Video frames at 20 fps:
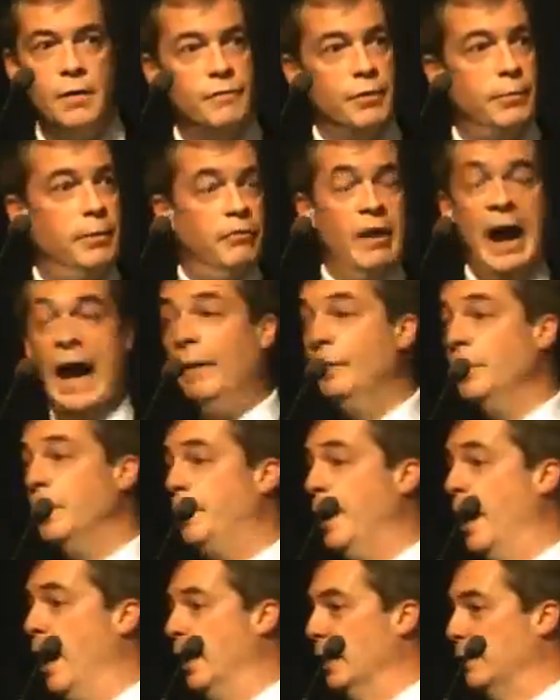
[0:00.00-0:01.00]
from around
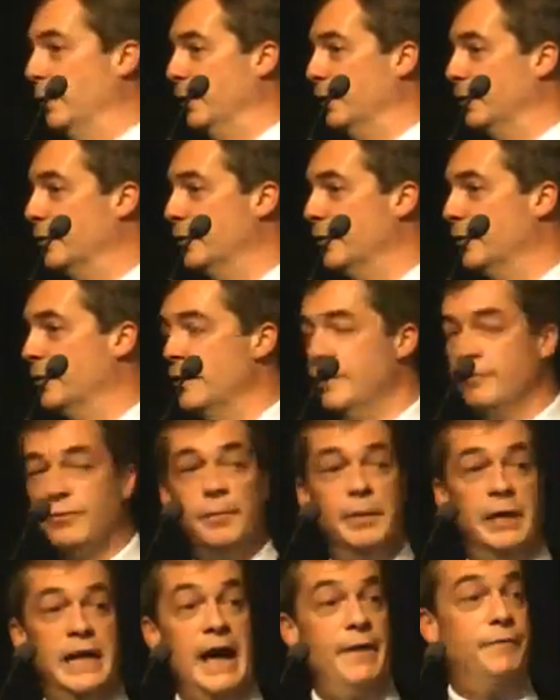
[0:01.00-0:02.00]
the Parliament,
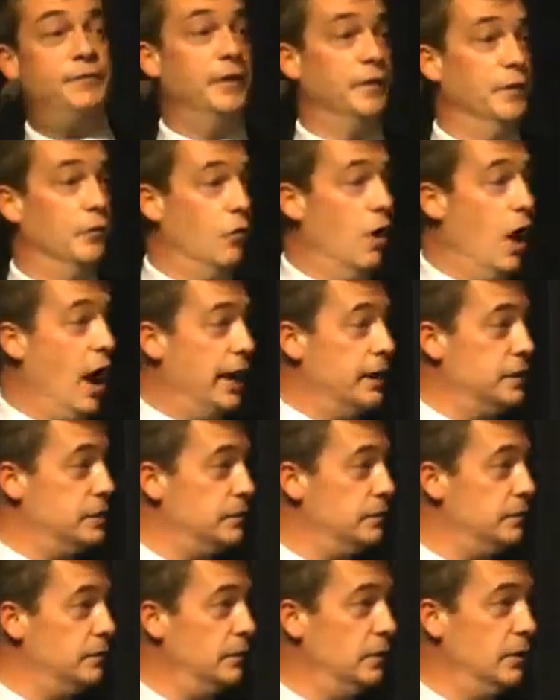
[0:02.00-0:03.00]
from the left and the
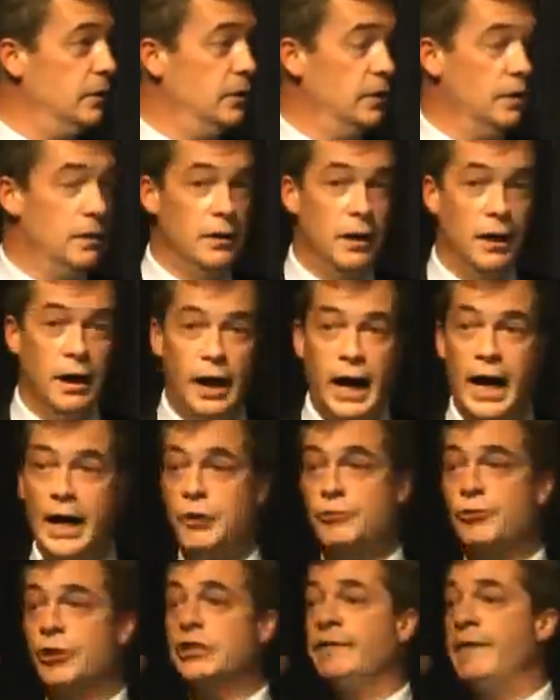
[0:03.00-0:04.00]
right,
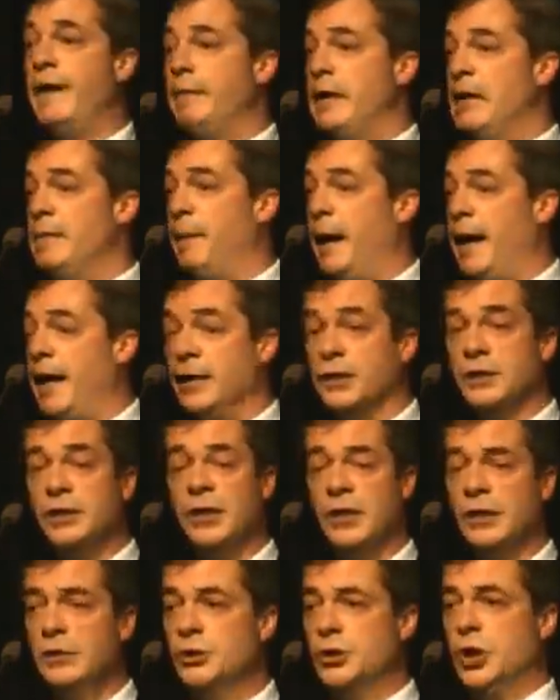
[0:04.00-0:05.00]
hundreds of
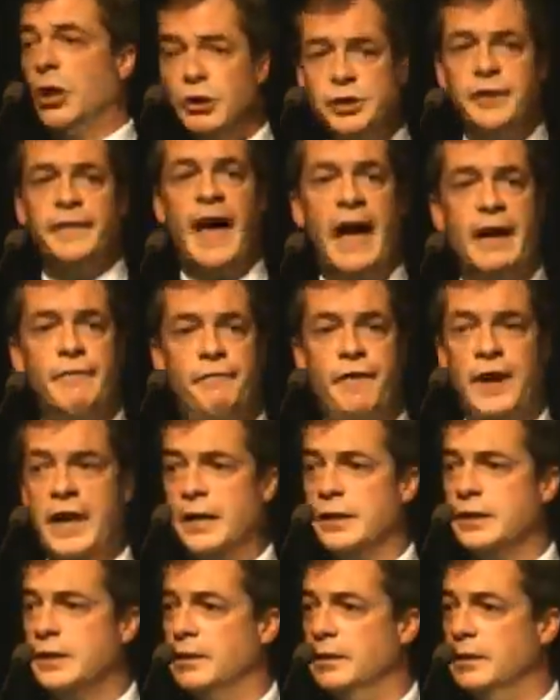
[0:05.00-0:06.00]
MEPs took to their
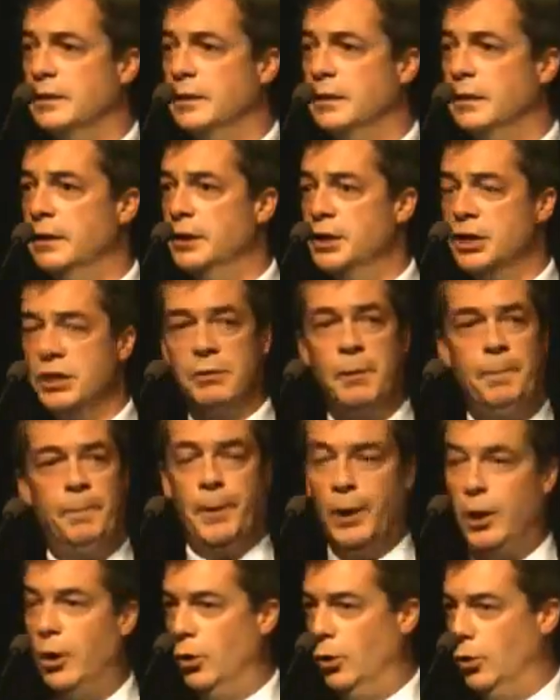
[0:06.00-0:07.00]
feet to
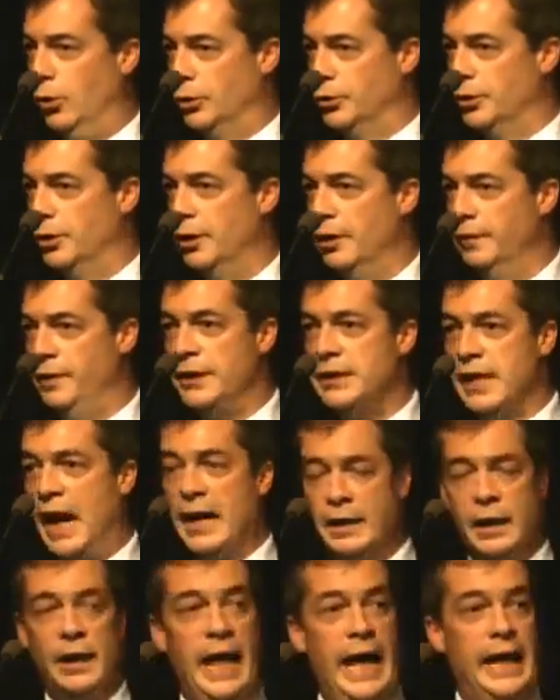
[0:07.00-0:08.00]
applaud this
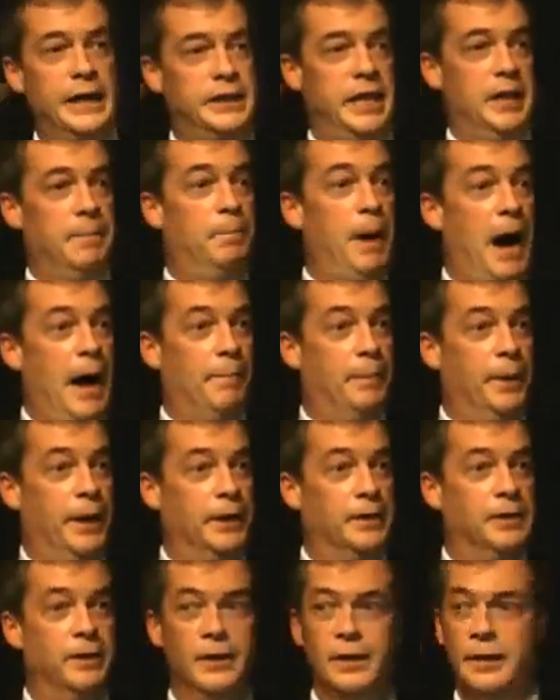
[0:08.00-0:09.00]
unelected
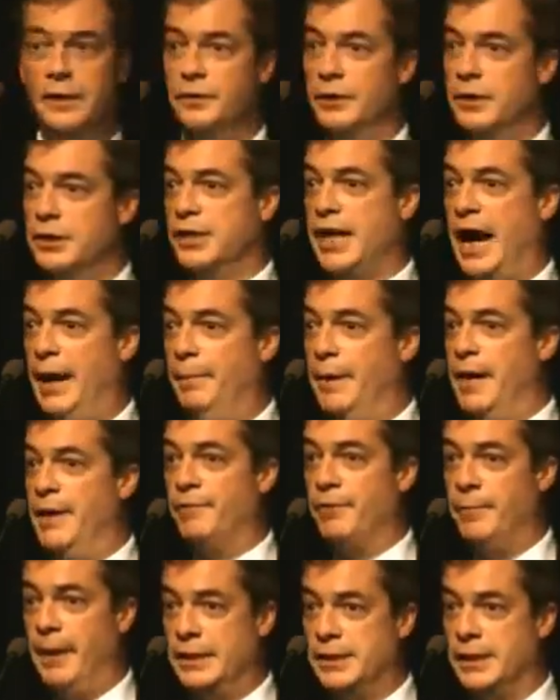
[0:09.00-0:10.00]
puppet that has come
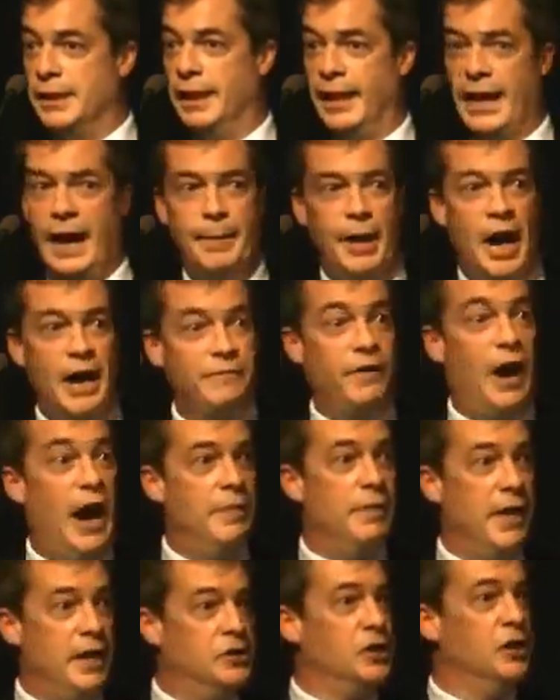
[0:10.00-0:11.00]
in from Italy. I mean, I
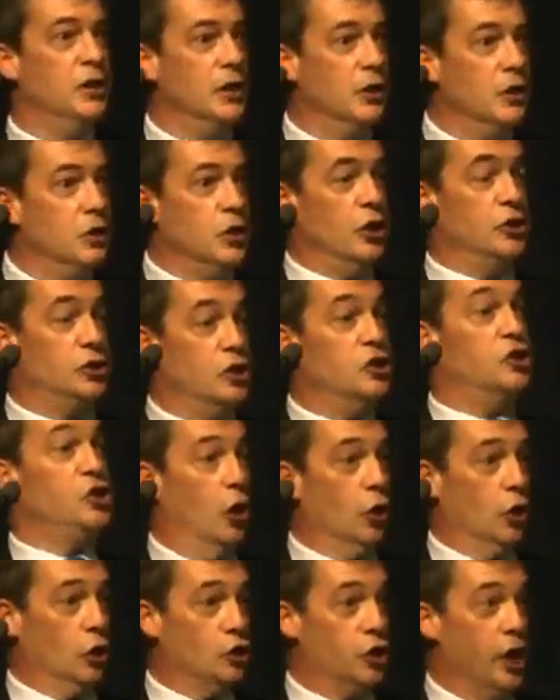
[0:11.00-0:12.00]
find this just
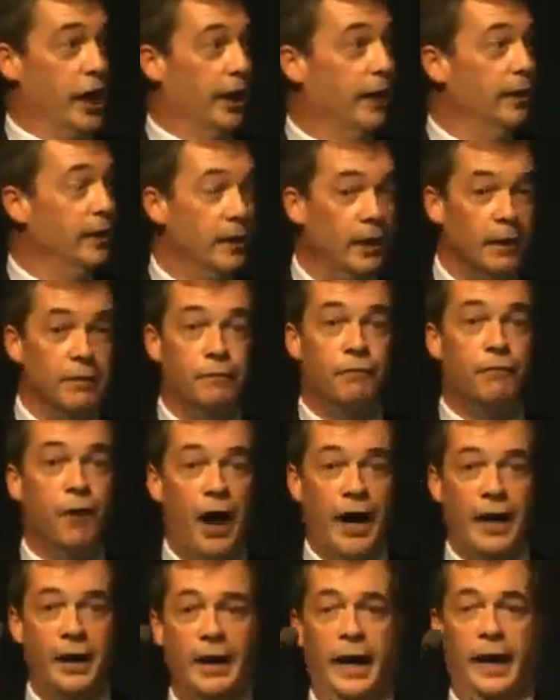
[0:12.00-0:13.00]
astonishing and
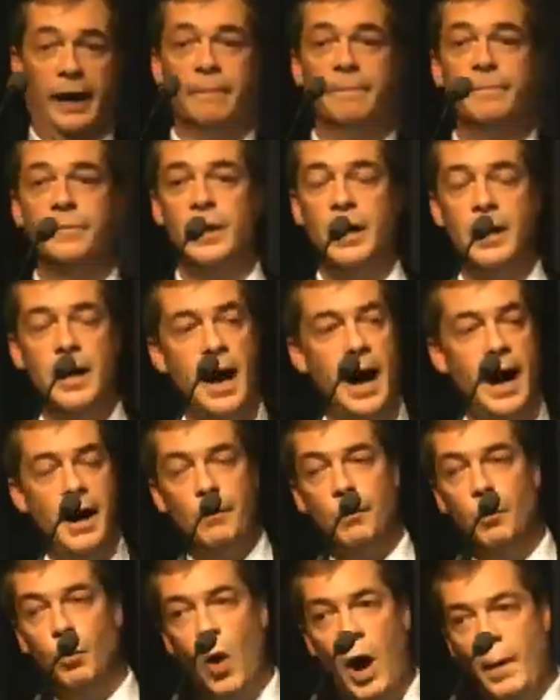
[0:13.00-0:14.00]
frightening.
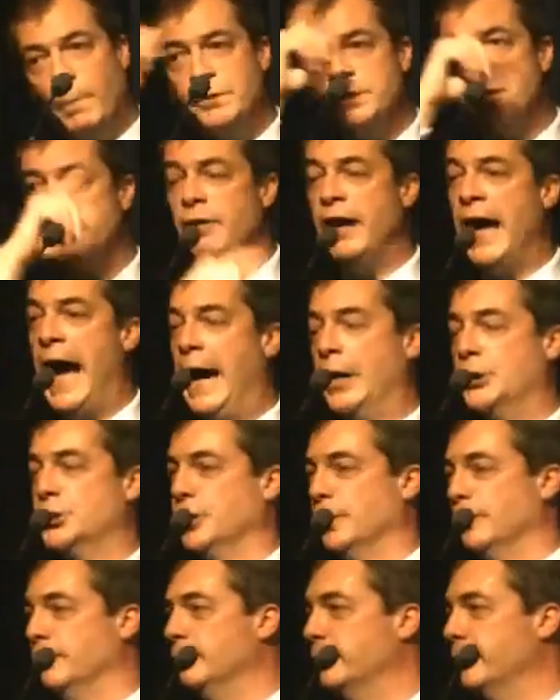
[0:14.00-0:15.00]
What was the
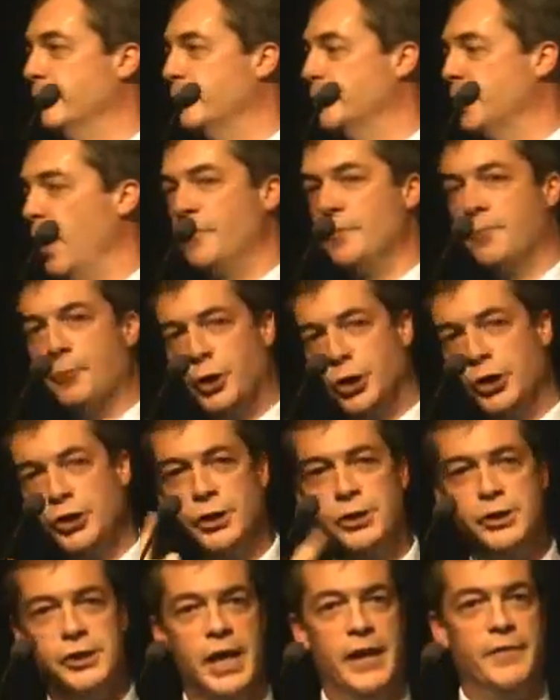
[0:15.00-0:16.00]
reaction of the British
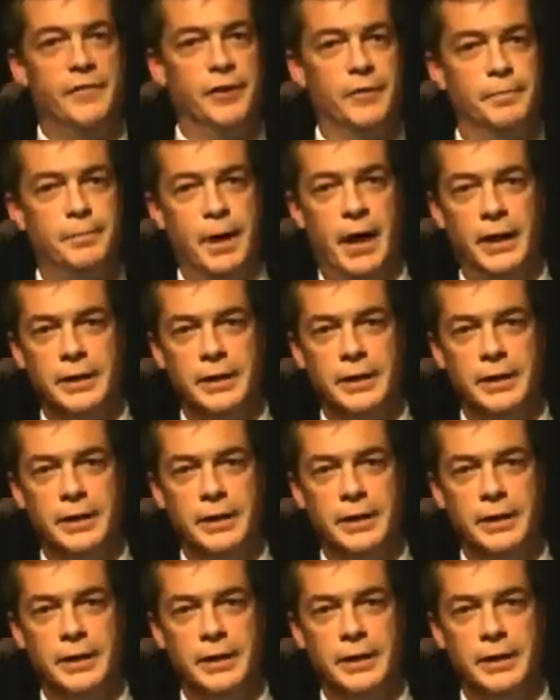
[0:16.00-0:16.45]
Conservative